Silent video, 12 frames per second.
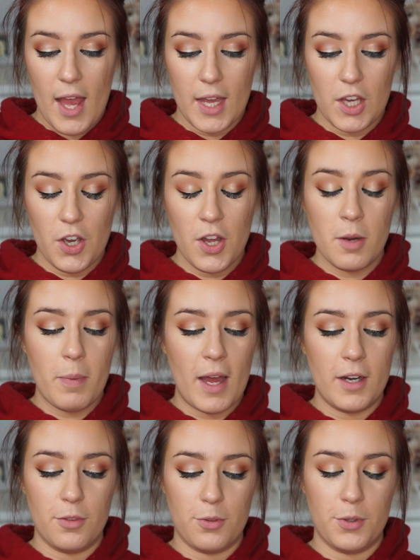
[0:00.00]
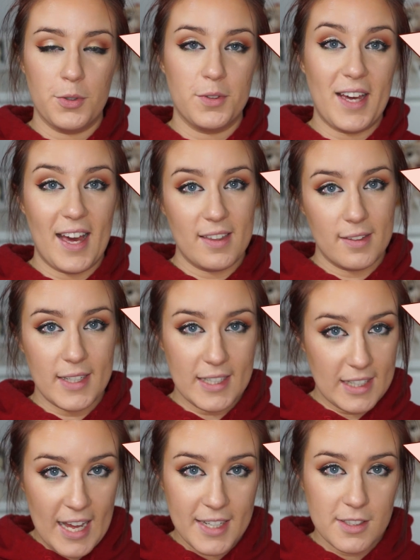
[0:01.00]
I heard about it through
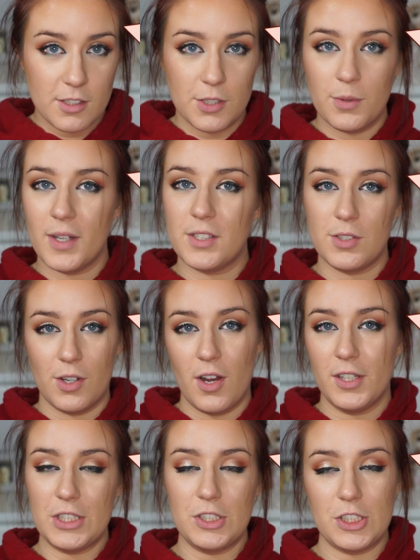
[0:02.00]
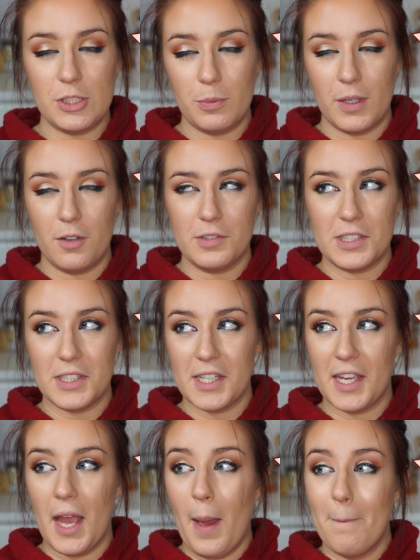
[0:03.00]
KathleenLights, who I saw on YouTube, and
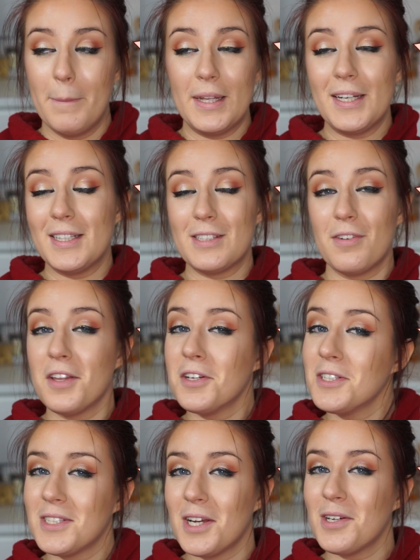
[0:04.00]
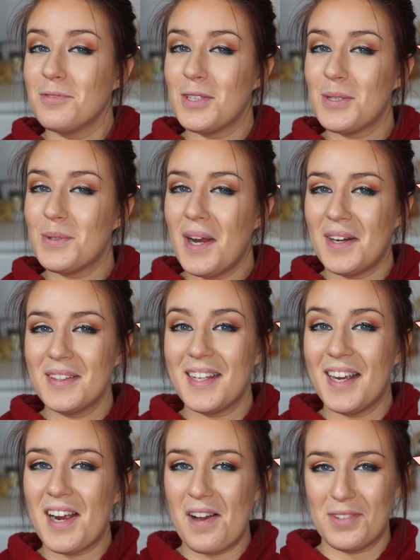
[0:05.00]
obviously millions of others of you out
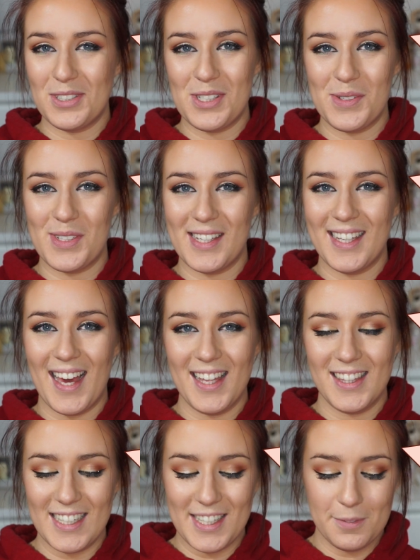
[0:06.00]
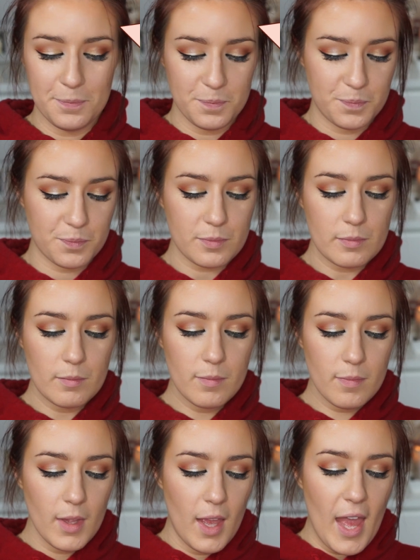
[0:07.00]
there have also seen Kathleen.
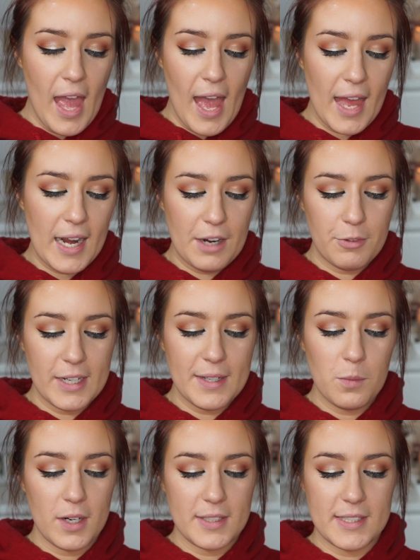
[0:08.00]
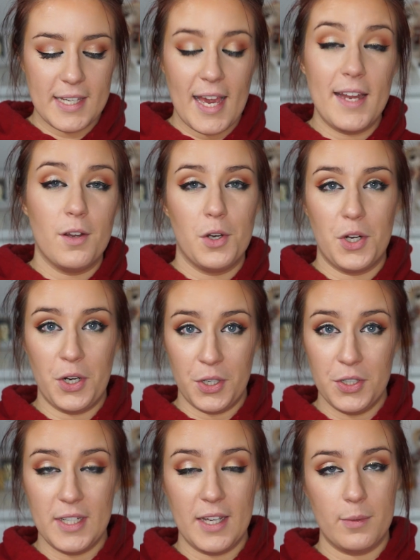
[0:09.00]
And I really wanted to get
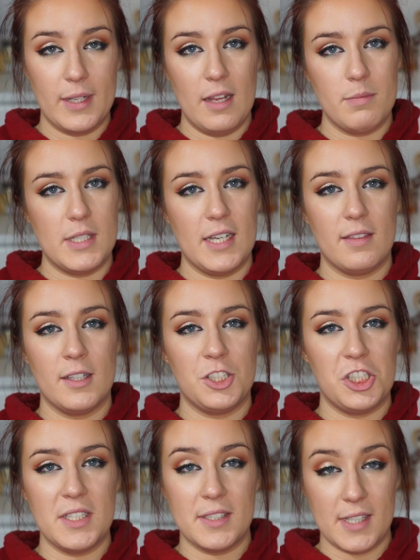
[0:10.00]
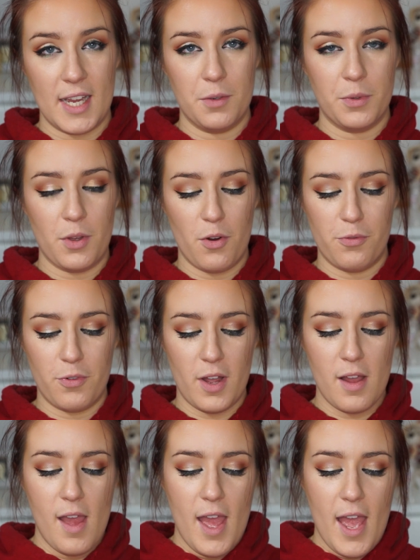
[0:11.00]
her liquid lipstick that she designed with Ofra,